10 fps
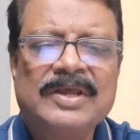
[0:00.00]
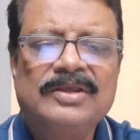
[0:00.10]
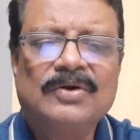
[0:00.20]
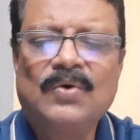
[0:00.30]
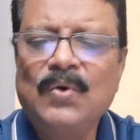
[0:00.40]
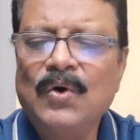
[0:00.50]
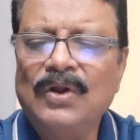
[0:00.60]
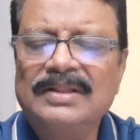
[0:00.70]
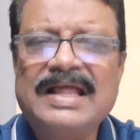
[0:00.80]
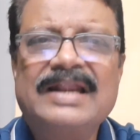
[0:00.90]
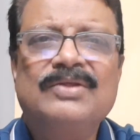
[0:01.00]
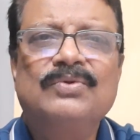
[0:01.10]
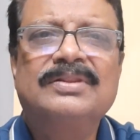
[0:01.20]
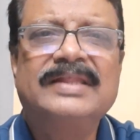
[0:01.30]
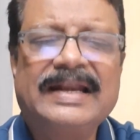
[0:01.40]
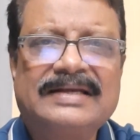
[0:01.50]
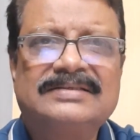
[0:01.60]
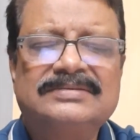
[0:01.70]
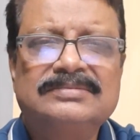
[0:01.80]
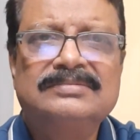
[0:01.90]
Your goal that you set
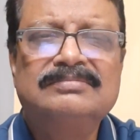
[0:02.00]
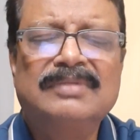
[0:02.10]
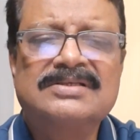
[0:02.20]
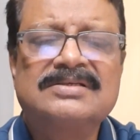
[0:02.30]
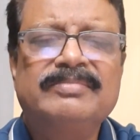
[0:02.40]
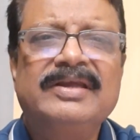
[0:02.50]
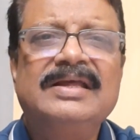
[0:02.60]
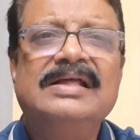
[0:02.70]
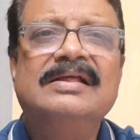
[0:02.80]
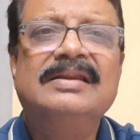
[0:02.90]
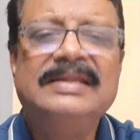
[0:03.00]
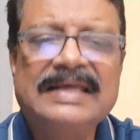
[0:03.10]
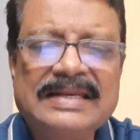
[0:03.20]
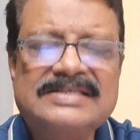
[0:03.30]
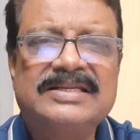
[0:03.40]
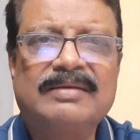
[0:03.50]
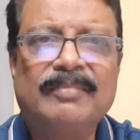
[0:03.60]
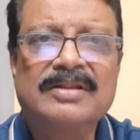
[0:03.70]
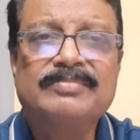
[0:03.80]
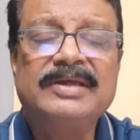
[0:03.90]
must be realistic,
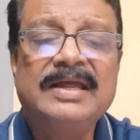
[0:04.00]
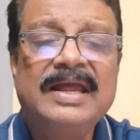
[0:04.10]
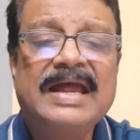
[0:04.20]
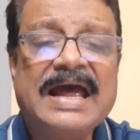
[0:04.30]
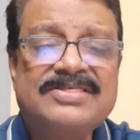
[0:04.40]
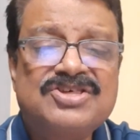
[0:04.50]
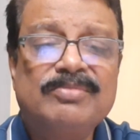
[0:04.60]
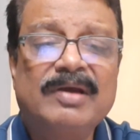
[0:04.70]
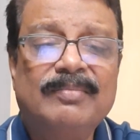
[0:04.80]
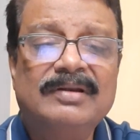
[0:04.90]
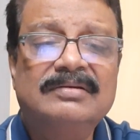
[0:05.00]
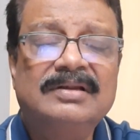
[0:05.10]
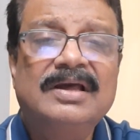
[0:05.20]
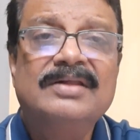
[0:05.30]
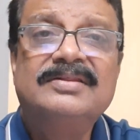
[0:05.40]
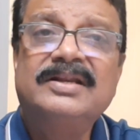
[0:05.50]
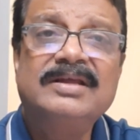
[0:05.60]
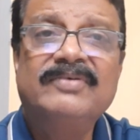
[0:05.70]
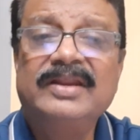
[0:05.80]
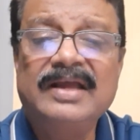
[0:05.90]
must be achievable.
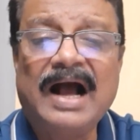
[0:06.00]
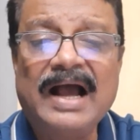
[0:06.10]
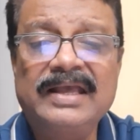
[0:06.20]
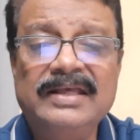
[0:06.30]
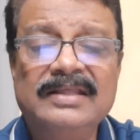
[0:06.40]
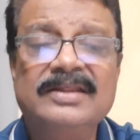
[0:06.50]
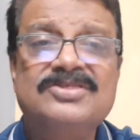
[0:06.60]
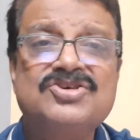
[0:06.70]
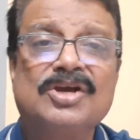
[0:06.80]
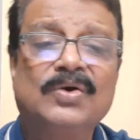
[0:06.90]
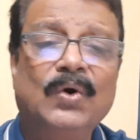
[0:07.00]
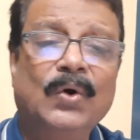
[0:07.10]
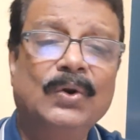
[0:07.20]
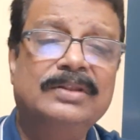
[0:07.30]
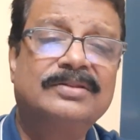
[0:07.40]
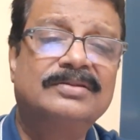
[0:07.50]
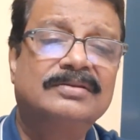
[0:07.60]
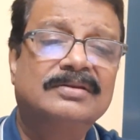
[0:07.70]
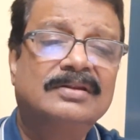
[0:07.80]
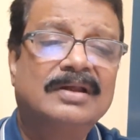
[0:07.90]
Setting very high reaching goals
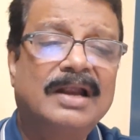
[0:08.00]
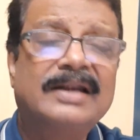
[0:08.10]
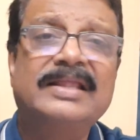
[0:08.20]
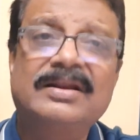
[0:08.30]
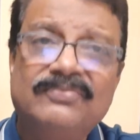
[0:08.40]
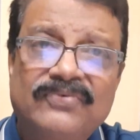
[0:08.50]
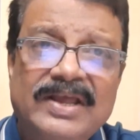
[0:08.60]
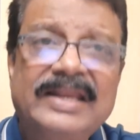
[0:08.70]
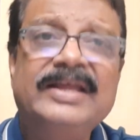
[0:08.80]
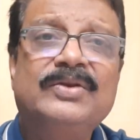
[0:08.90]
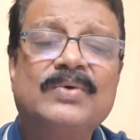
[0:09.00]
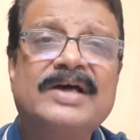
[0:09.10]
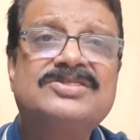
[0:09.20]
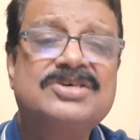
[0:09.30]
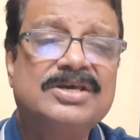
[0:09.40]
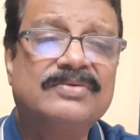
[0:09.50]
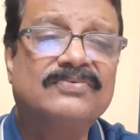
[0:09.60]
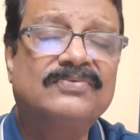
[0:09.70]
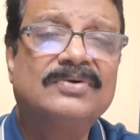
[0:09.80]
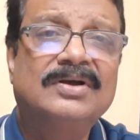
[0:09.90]
and then failing to achieve,
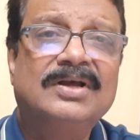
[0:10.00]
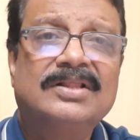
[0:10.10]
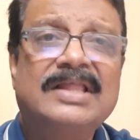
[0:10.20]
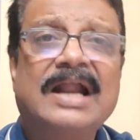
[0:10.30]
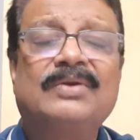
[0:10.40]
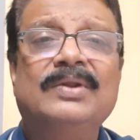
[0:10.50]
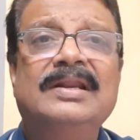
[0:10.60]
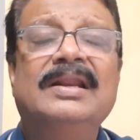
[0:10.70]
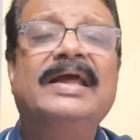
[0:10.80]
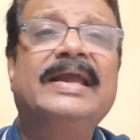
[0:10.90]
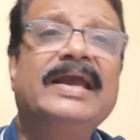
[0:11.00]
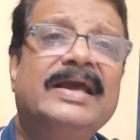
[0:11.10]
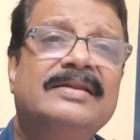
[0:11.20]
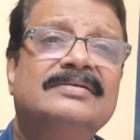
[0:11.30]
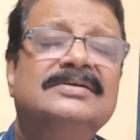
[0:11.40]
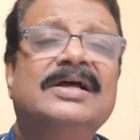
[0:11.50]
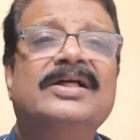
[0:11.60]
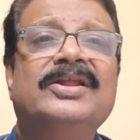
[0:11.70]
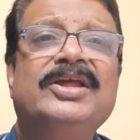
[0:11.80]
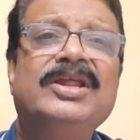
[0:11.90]
that will again
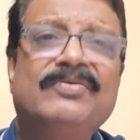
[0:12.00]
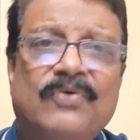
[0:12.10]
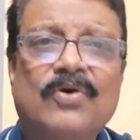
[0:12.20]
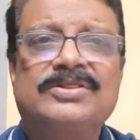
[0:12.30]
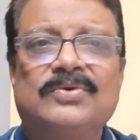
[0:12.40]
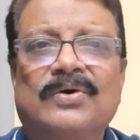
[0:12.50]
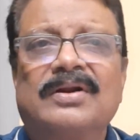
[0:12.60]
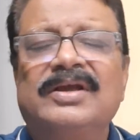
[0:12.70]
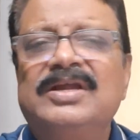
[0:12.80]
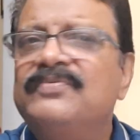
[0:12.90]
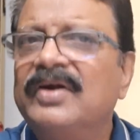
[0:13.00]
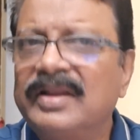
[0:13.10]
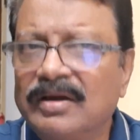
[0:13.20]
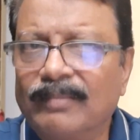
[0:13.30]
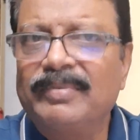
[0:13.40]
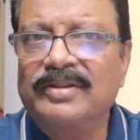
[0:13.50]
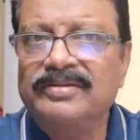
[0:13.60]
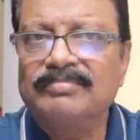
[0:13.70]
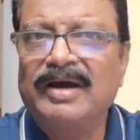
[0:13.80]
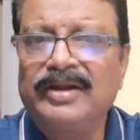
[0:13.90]
reinforce your inferiority
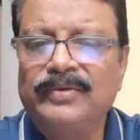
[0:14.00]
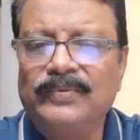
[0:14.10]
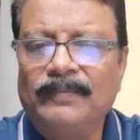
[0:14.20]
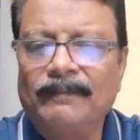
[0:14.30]
complex, mind you.